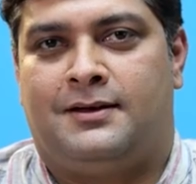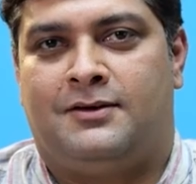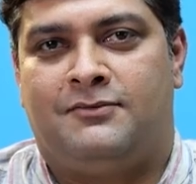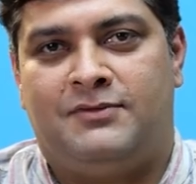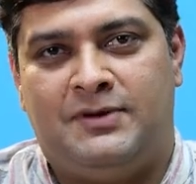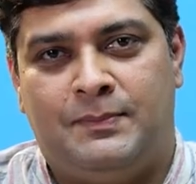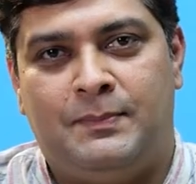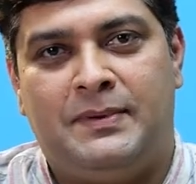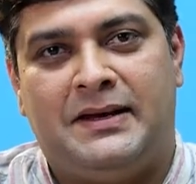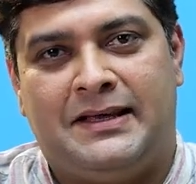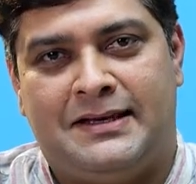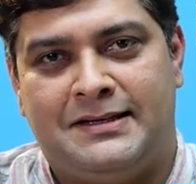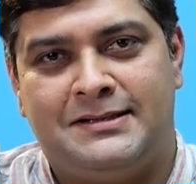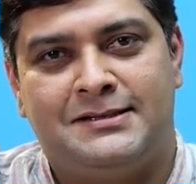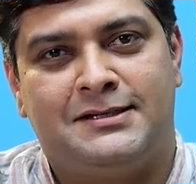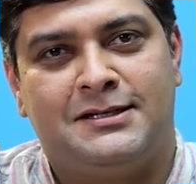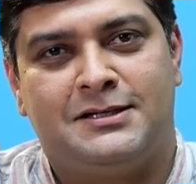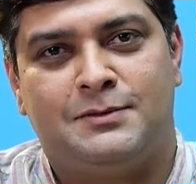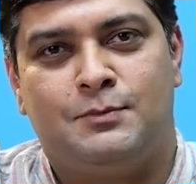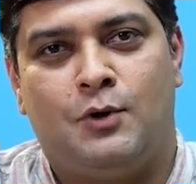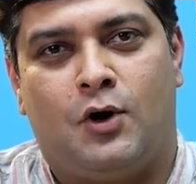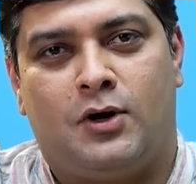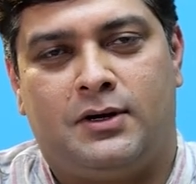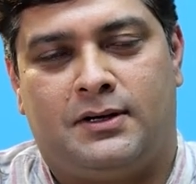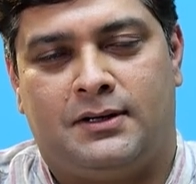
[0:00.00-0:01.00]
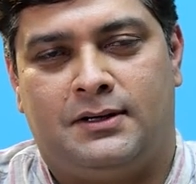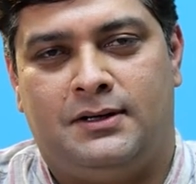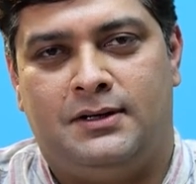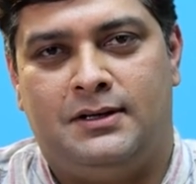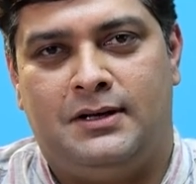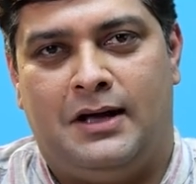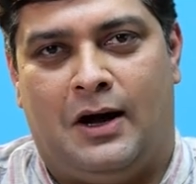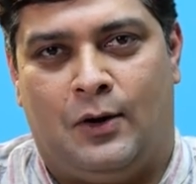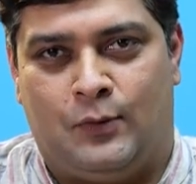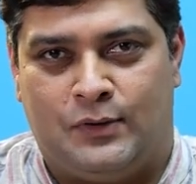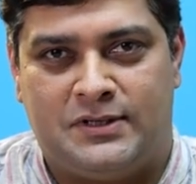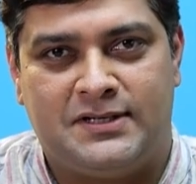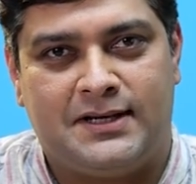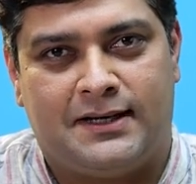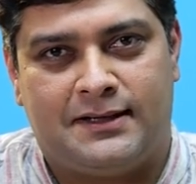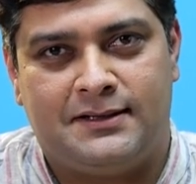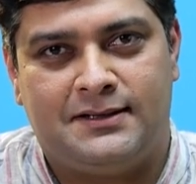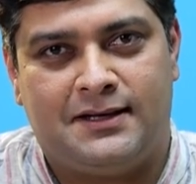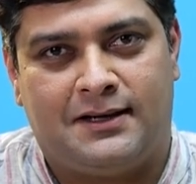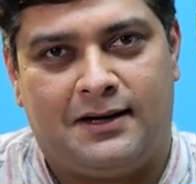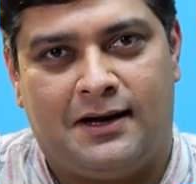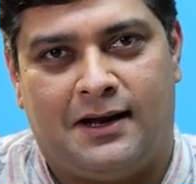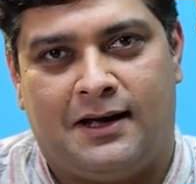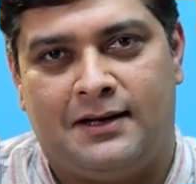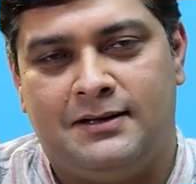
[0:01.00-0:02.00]
We place this bottle outside
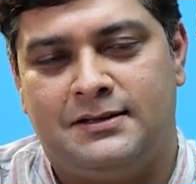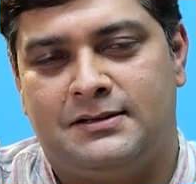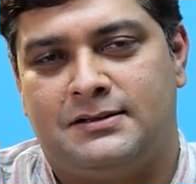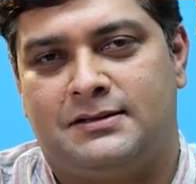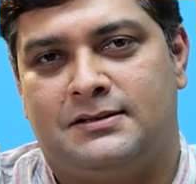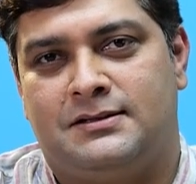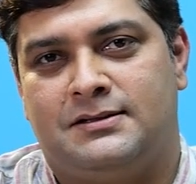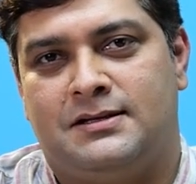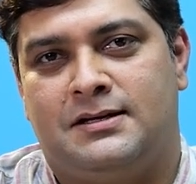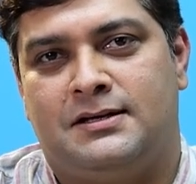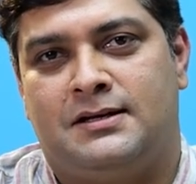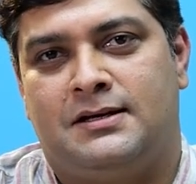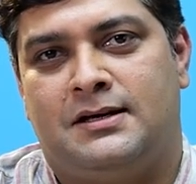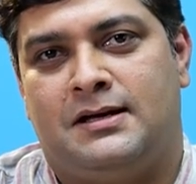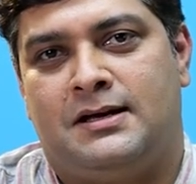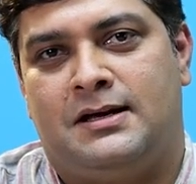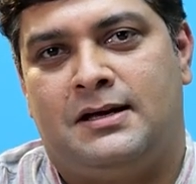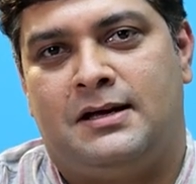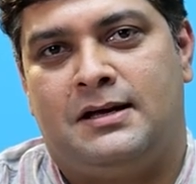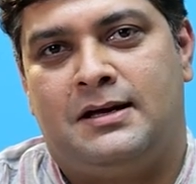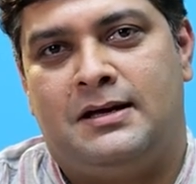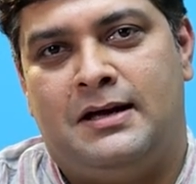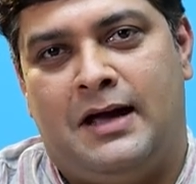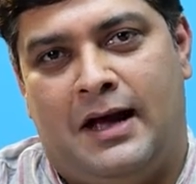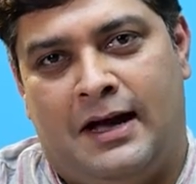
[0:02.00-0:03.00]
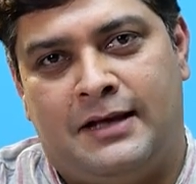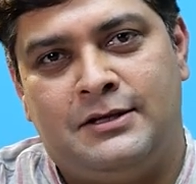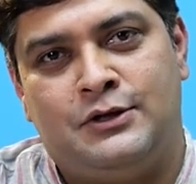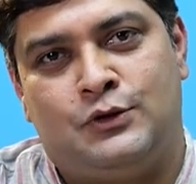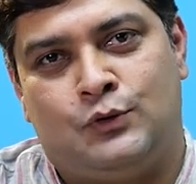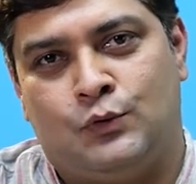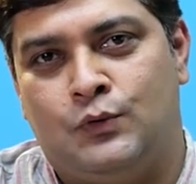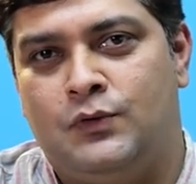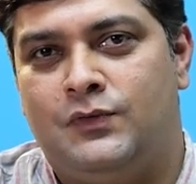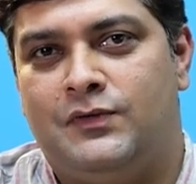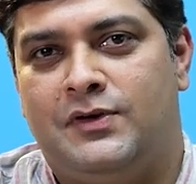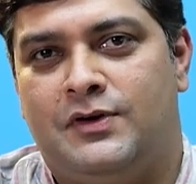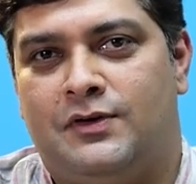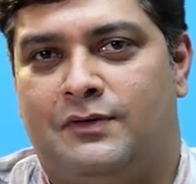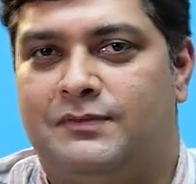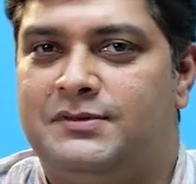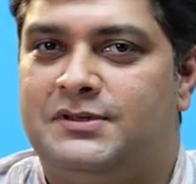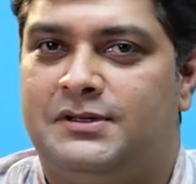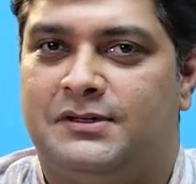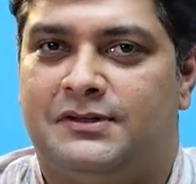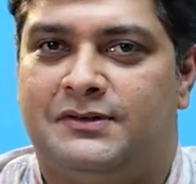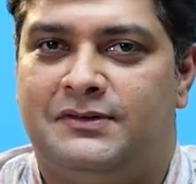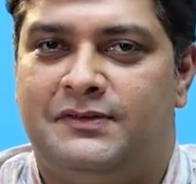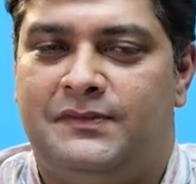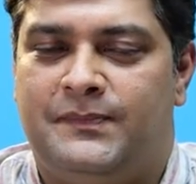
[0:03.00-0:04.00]
the class and soon we
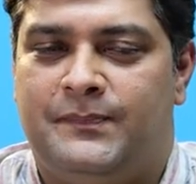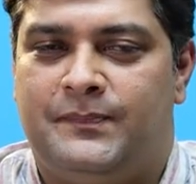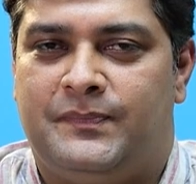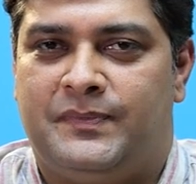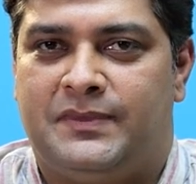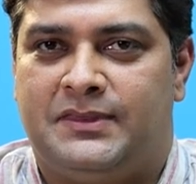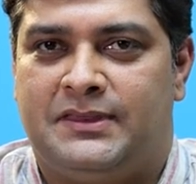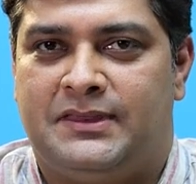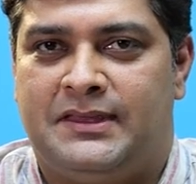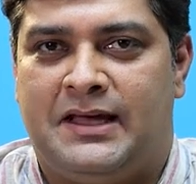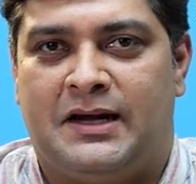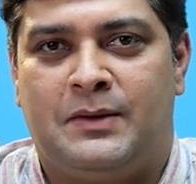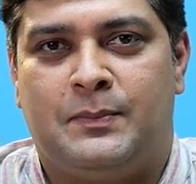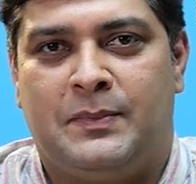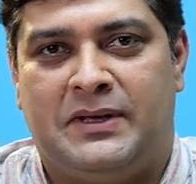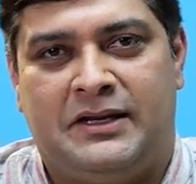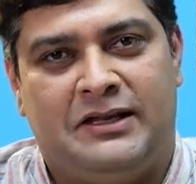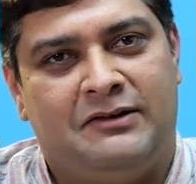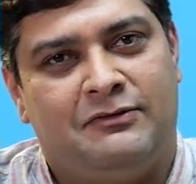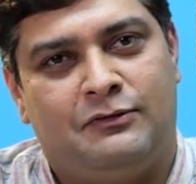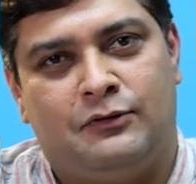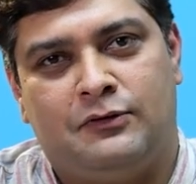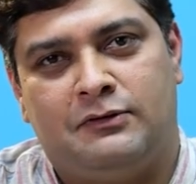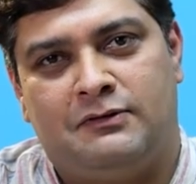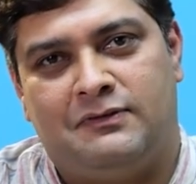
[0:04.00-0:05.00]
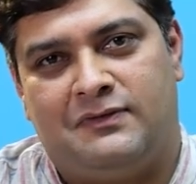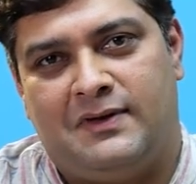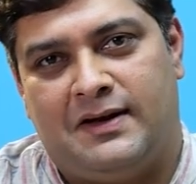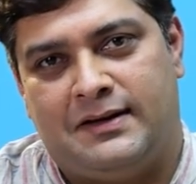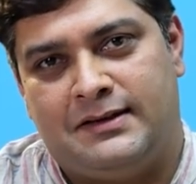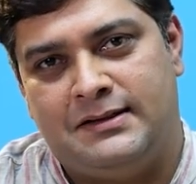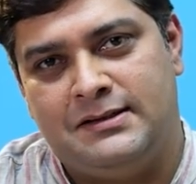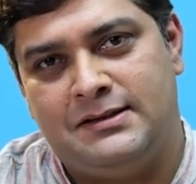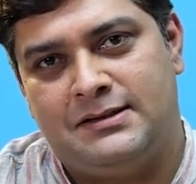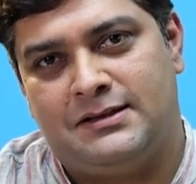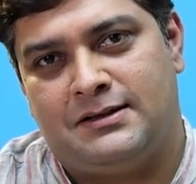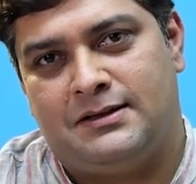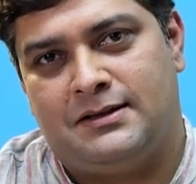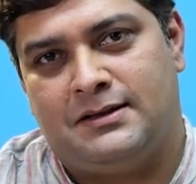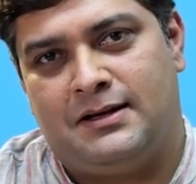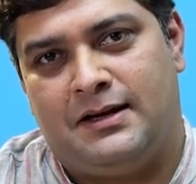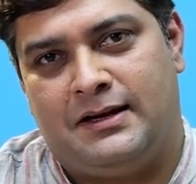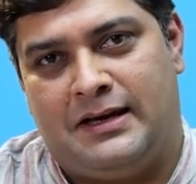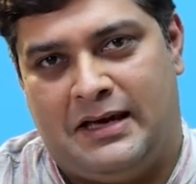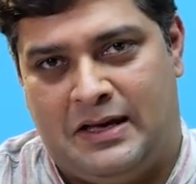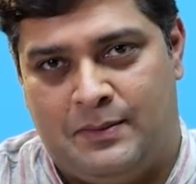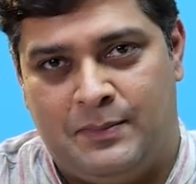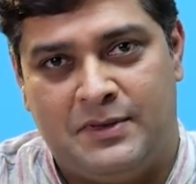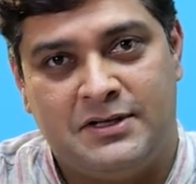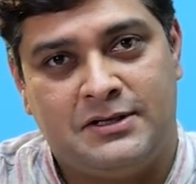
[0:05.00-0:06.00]
observe that many fruit flies
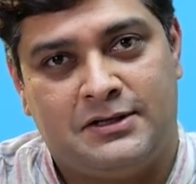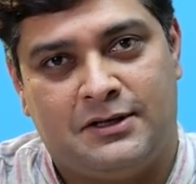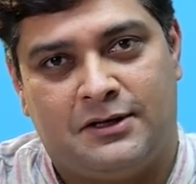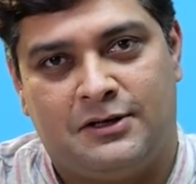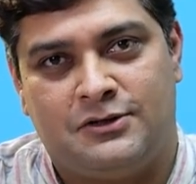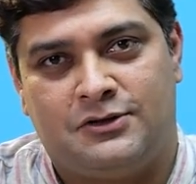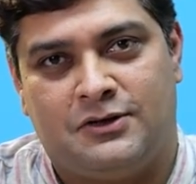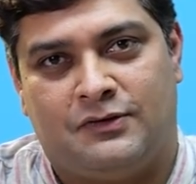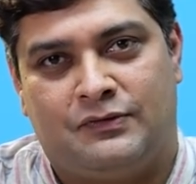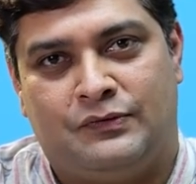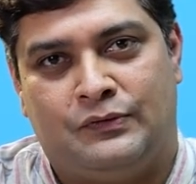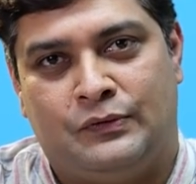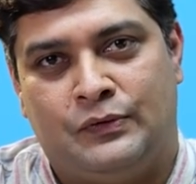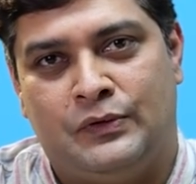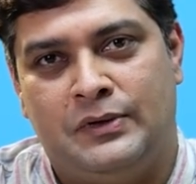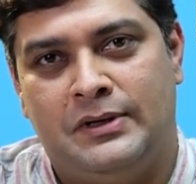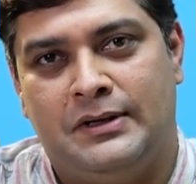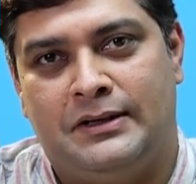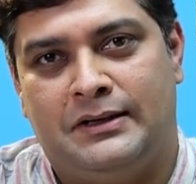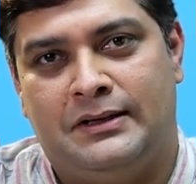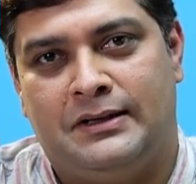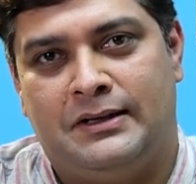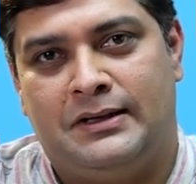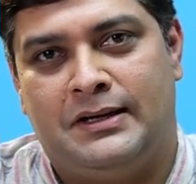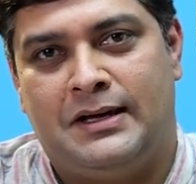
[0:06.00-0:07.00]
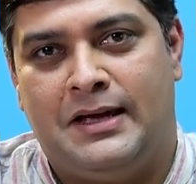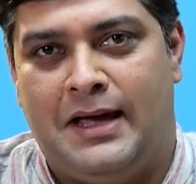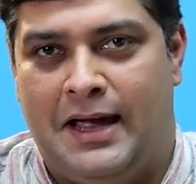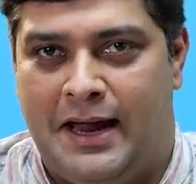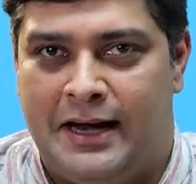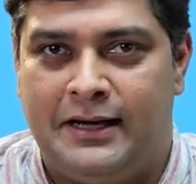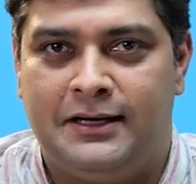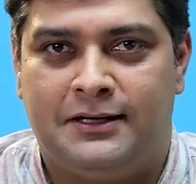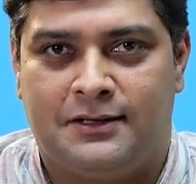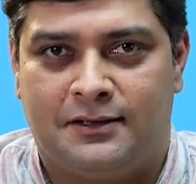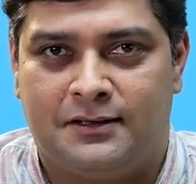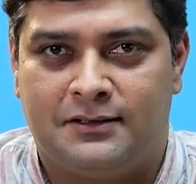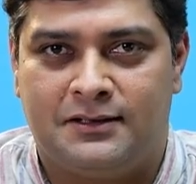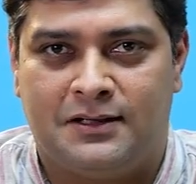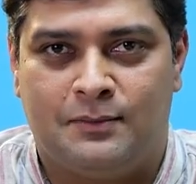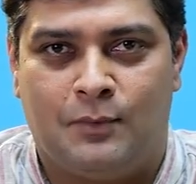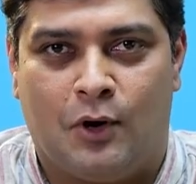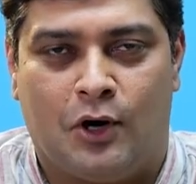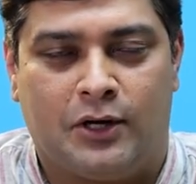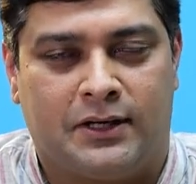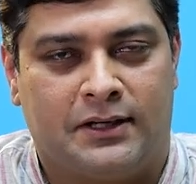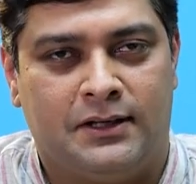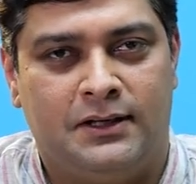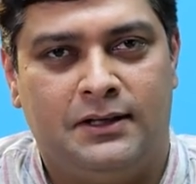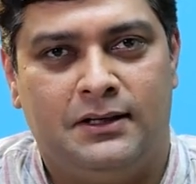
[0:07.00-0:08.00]
came in search of food, entered the
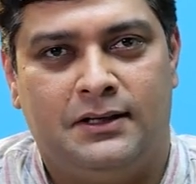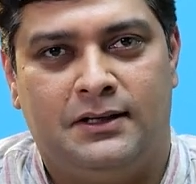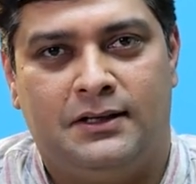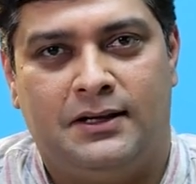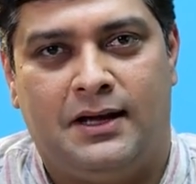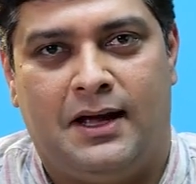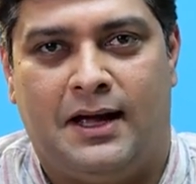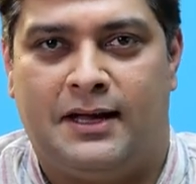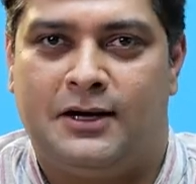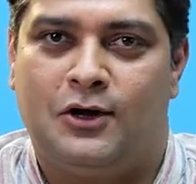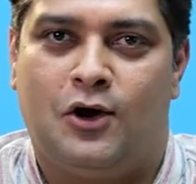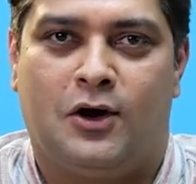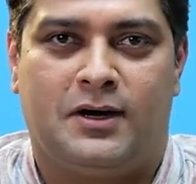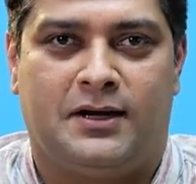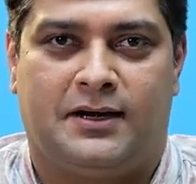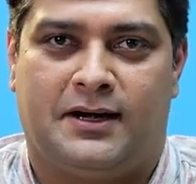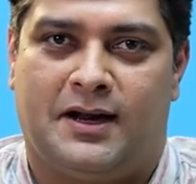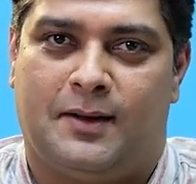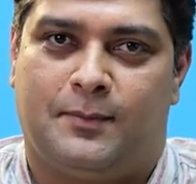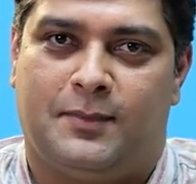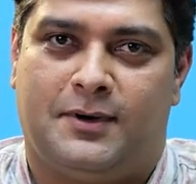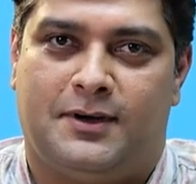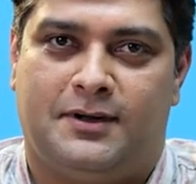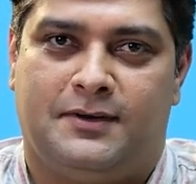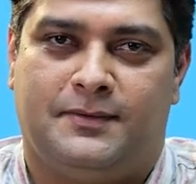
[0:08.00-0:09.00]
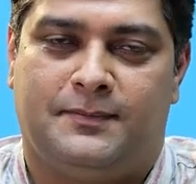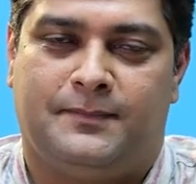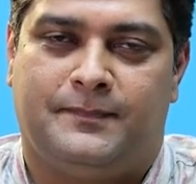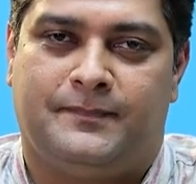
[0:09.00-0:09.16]
bottle and got trapped.